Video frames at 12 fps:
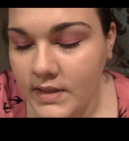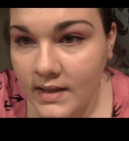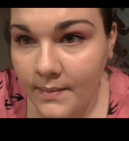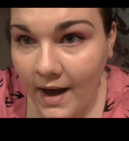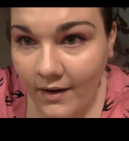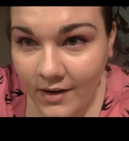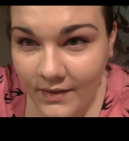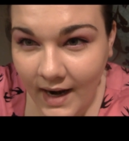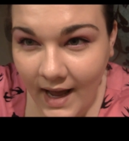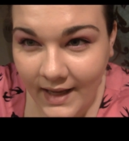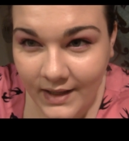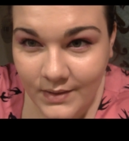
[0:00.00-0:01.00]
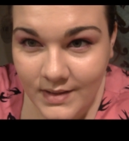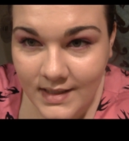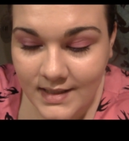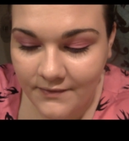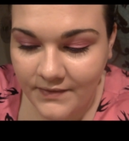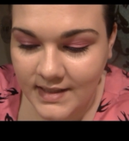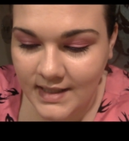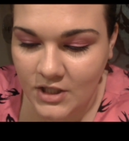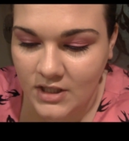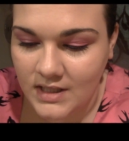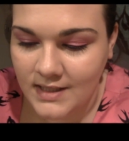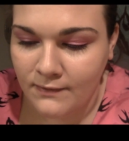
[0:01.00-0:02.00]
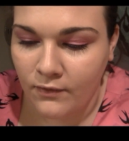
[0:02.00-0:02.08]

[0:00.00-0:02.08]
and the powder that I use is the Physicians